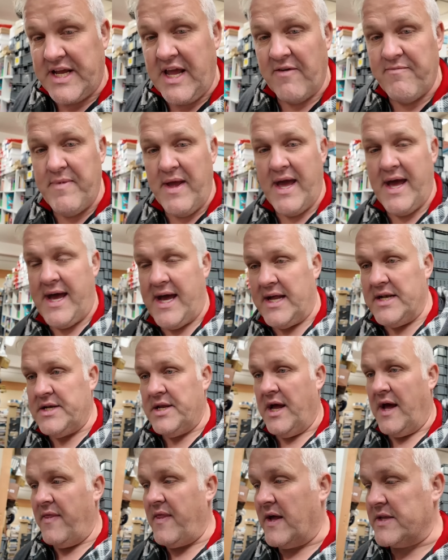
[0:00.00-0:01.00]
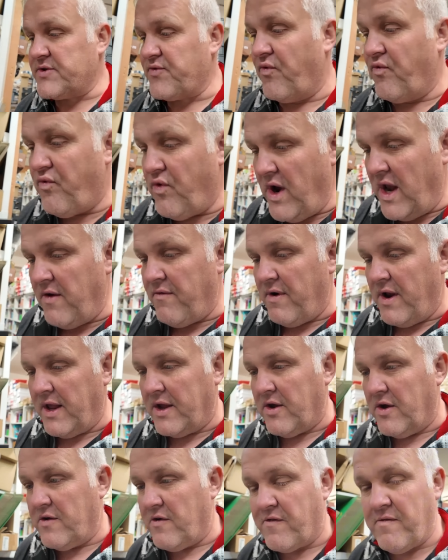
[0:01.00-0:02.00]
give me a hand, and that's really, really
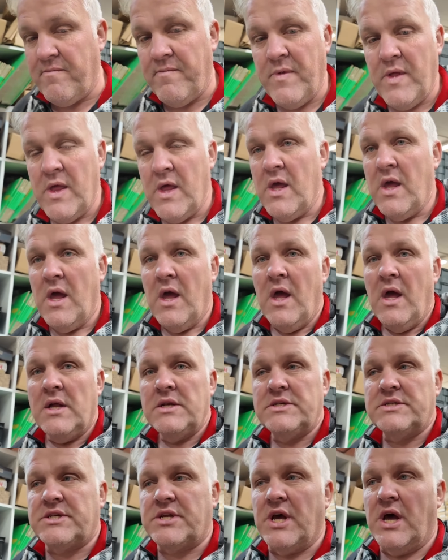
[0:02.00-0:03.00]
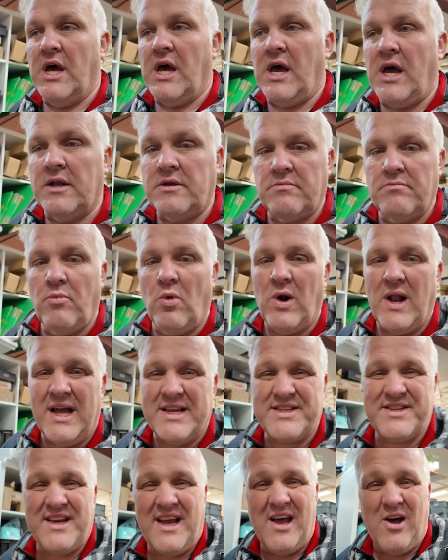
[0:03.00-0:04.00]
good of him. to more or
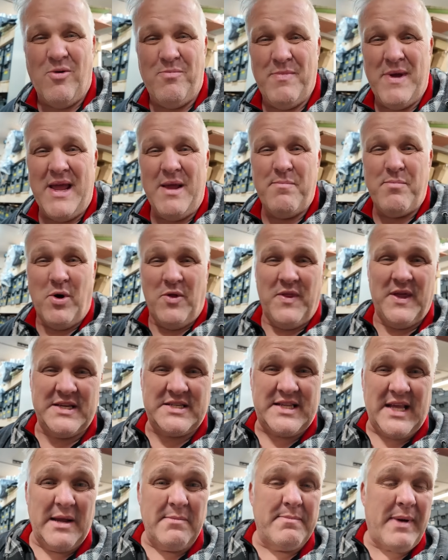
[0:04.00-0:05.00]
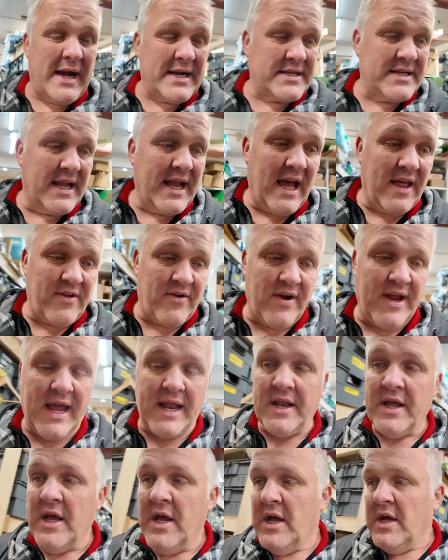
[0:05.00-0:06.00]
less help me put this thing back together
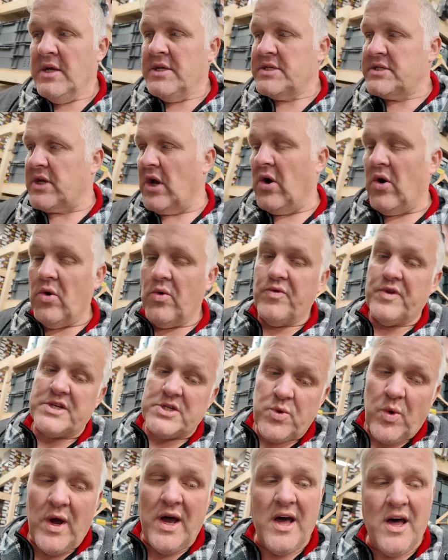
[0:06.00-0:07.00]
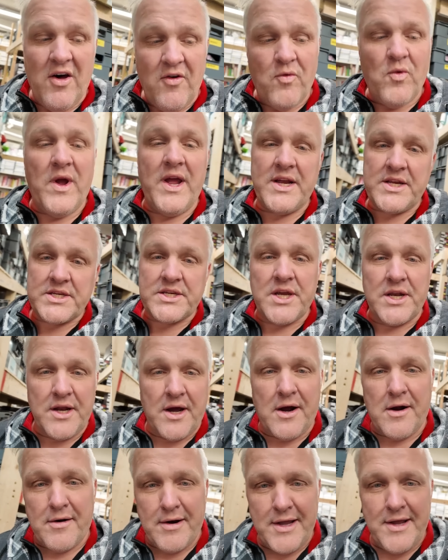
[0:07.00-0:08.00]
again. So the 12-week
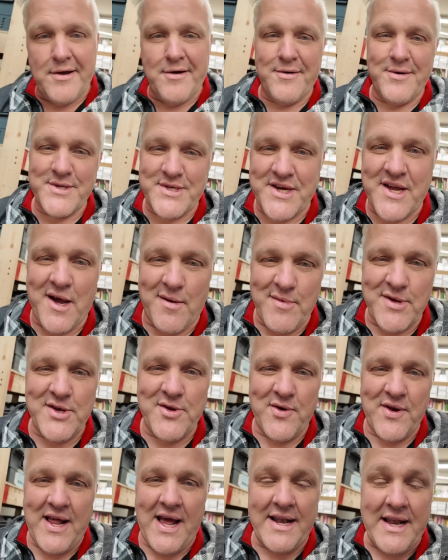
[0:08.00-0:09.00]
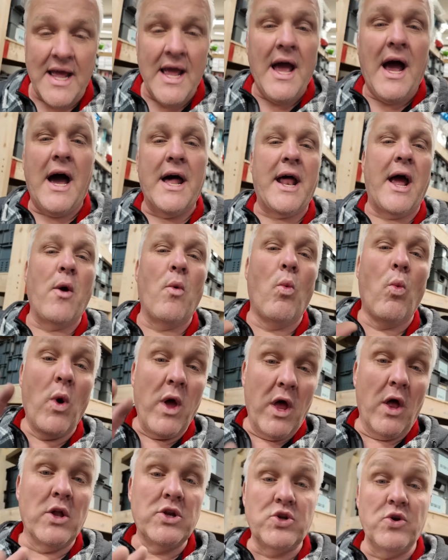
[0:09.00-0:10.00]
scenario is coming to an end, and I
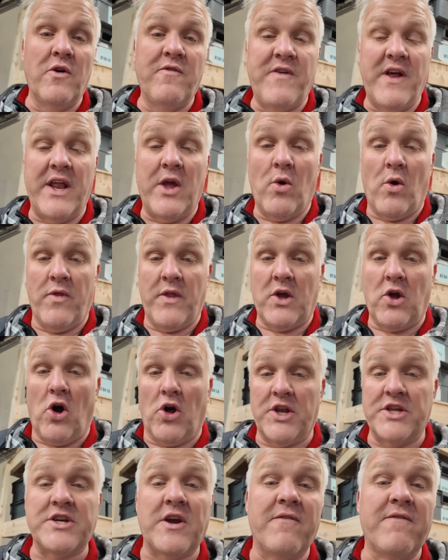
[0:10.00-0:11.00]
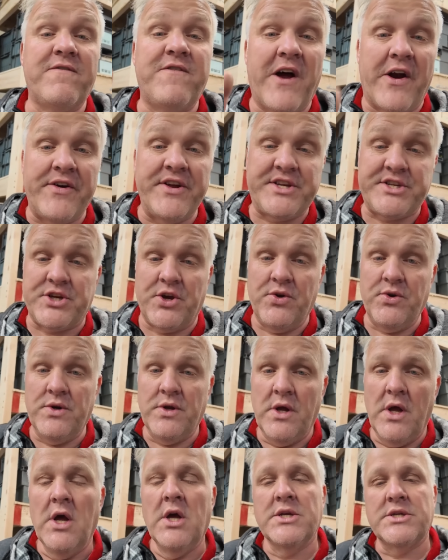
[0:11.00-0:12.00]
will do a video on the cottage very soon,
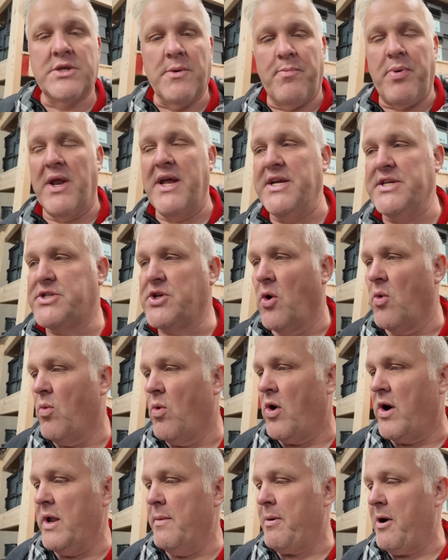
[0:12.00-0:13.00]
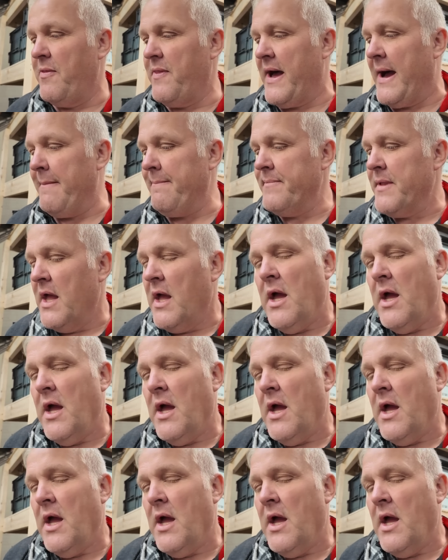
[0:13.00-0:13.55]
so please don't worry about that.